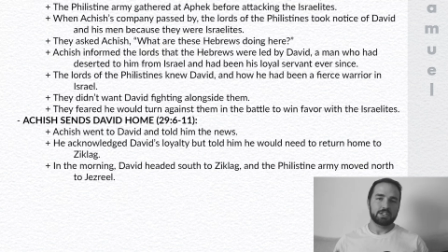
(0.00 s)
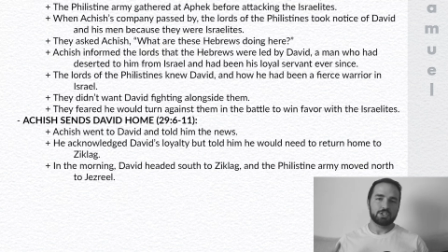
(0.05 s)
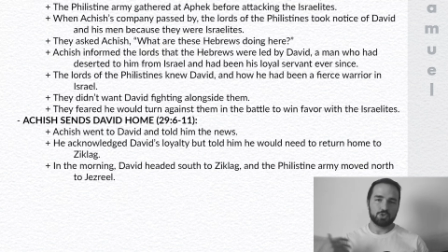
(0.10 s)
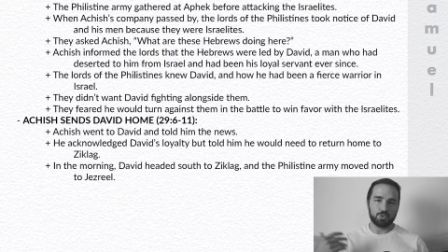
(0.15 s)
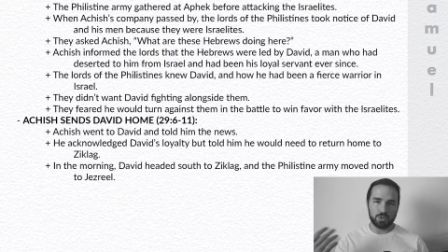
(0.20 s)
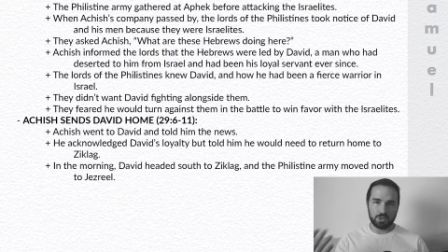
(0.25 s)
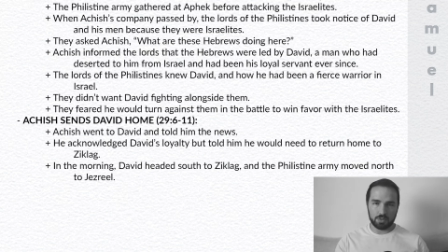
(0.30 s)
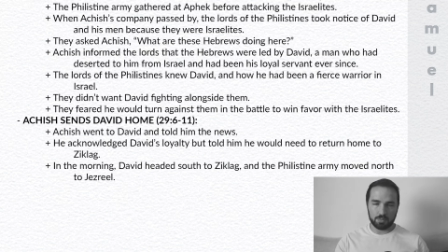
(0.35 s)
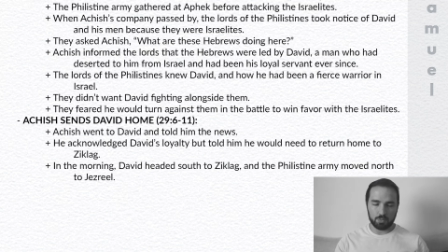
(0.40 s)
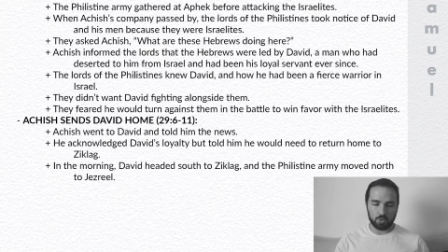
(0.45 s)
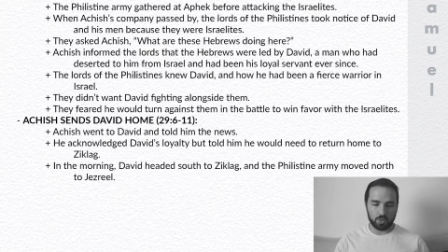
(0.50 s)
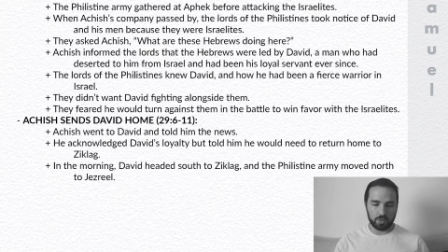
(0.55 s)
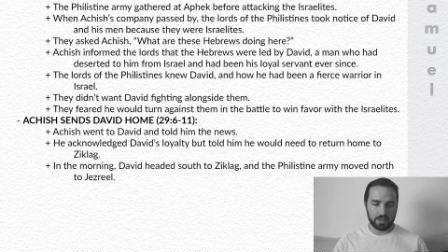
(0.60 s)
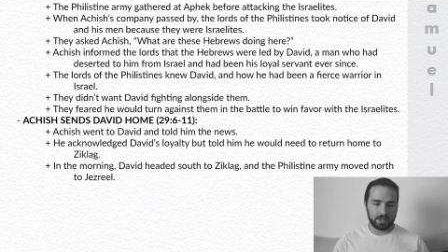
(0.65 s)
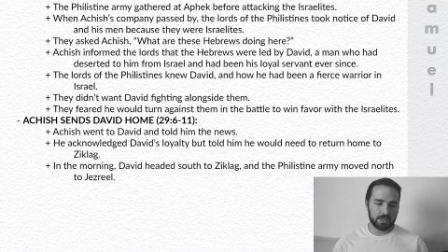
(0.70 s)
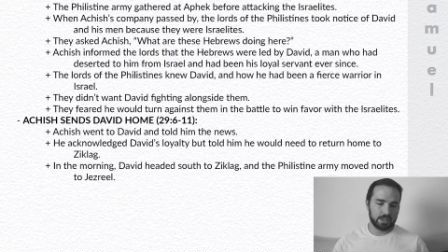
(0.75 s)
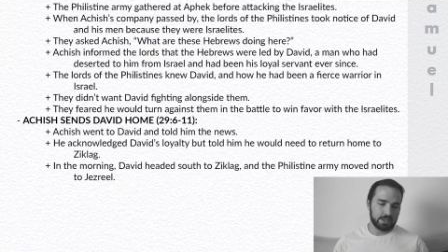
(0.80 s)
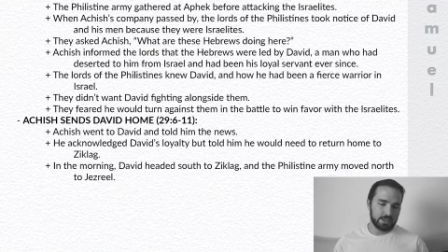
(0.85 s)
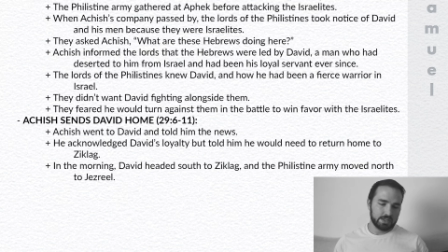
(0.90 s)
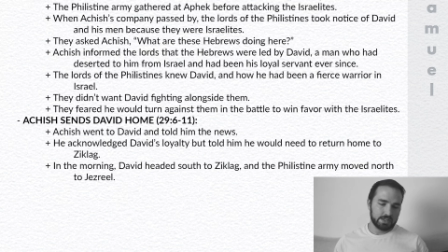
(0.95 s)
So in the
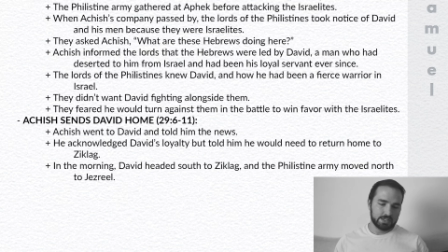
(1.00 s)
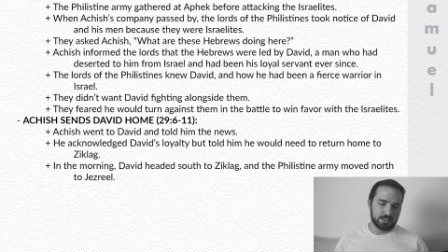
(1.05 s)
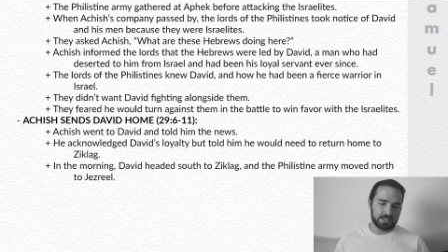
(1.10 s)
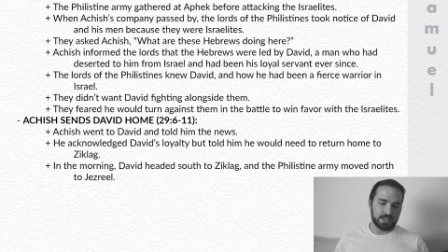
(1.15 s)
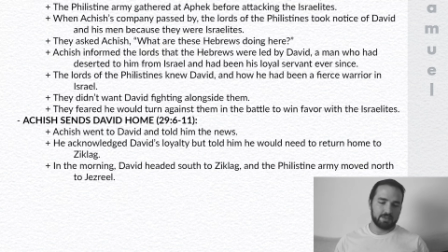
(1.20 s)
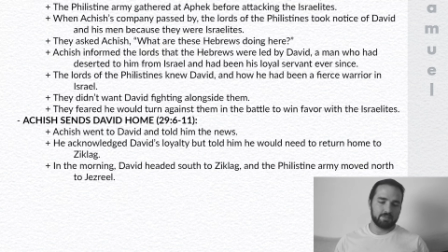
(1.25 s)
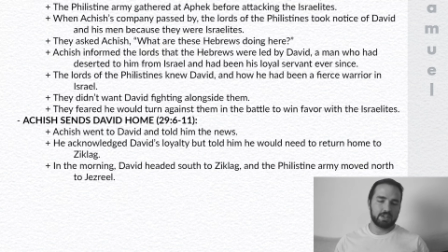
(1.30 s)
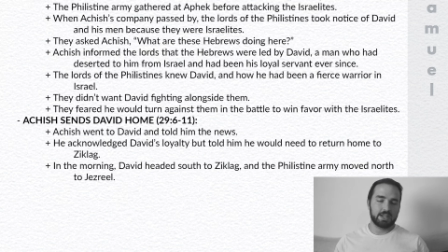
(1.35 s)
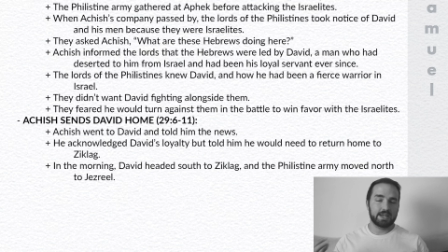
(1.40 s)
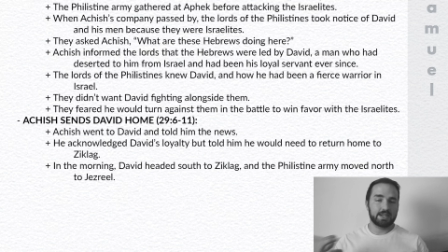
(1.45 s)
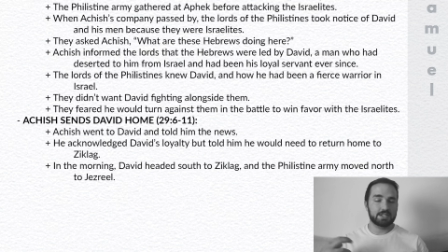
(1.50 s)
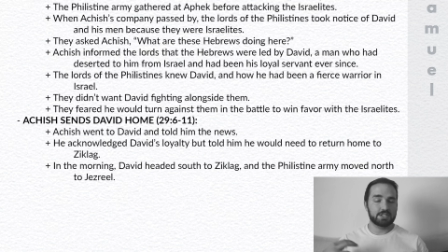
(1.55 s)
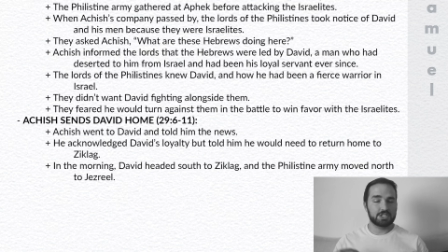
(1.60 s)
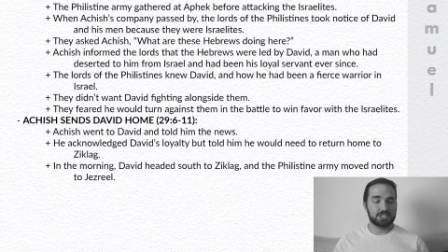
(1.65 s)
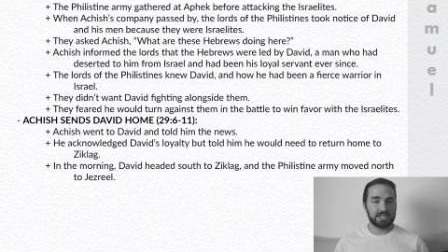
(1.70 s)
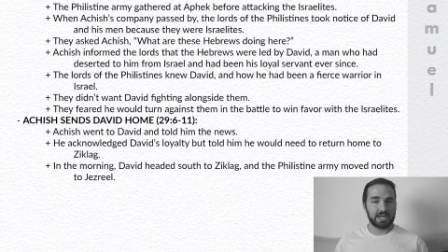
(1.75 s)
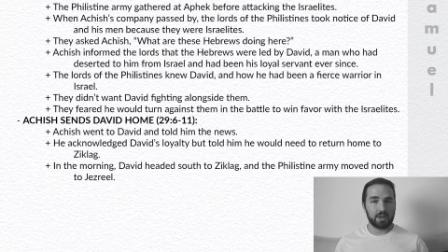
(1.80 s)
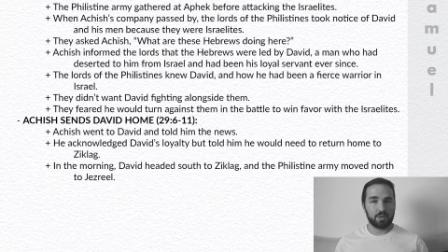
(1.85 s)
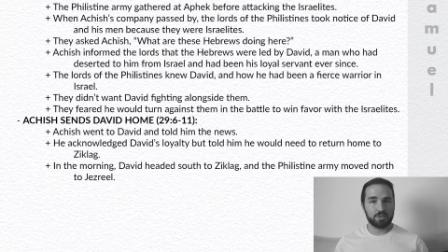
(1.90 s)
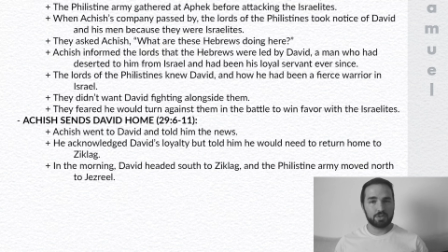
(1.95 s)
morning, David headed
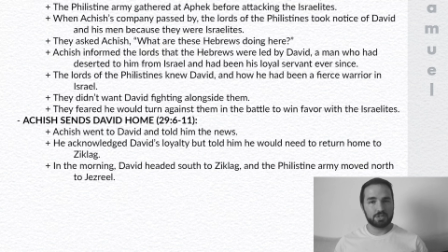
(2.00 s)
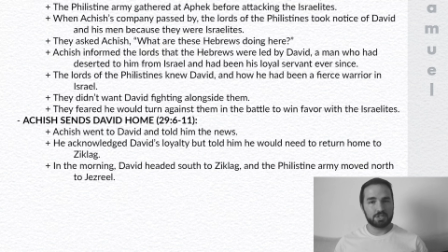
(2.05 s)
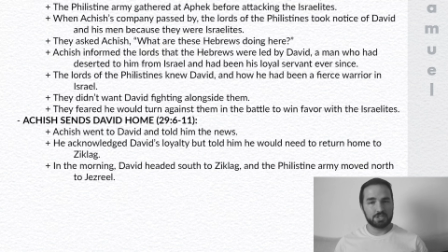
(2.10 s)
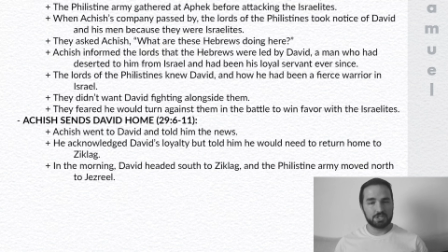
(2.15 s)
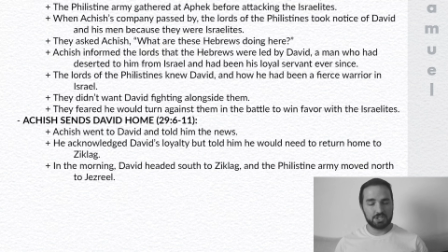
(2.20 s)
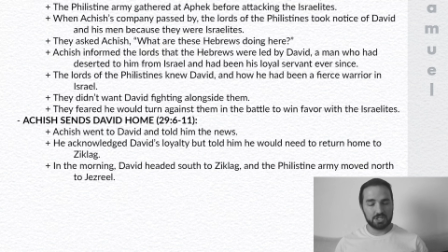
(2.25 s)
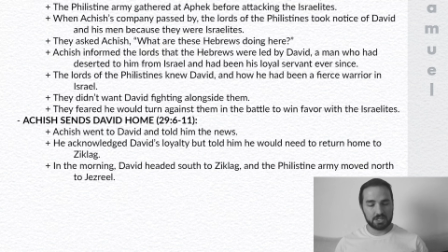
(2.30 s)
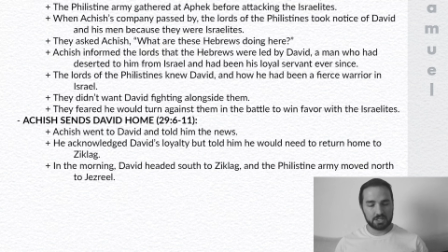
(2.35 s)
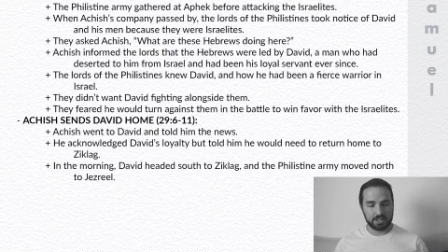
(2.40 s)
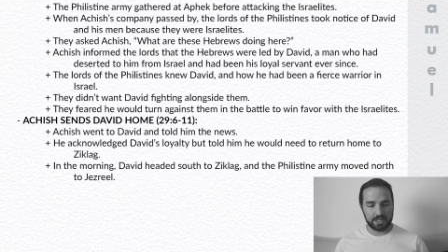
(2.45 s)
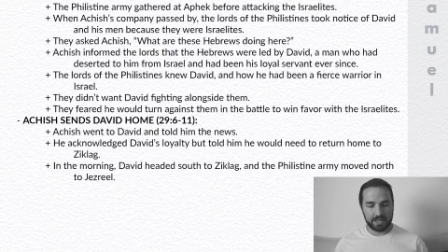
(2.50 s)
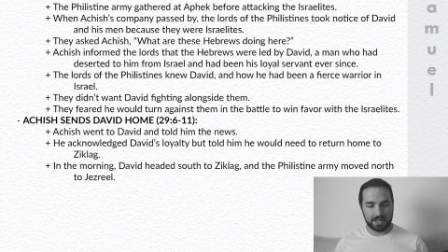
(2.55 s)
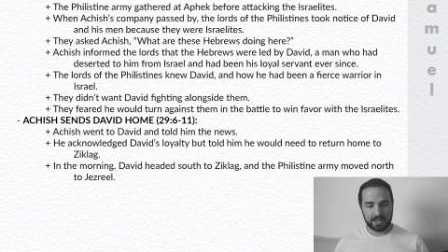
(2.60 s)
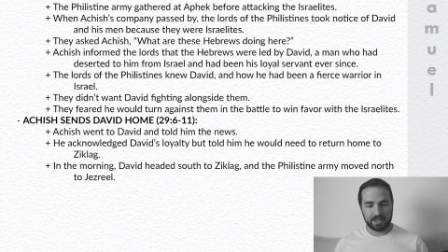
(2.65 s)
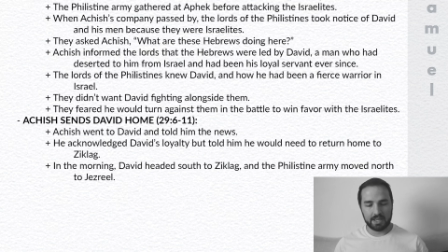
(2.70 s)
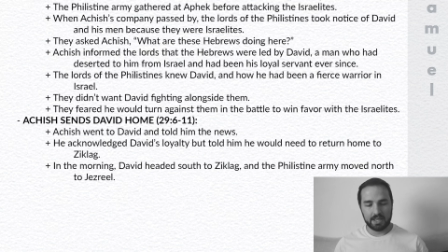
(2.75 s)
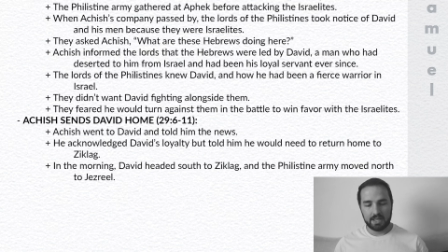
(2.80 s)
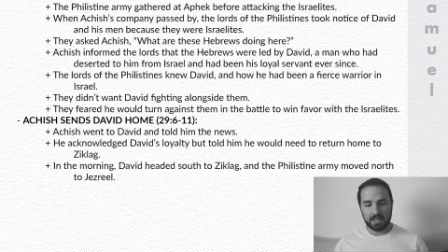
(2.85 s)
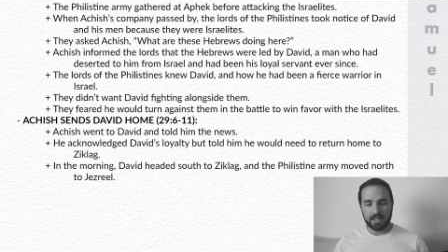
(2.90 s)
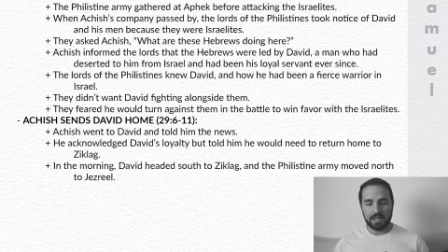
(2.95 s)
south to
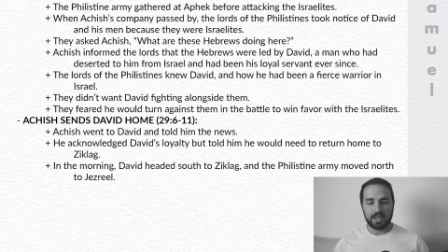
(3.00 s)
Ziklag,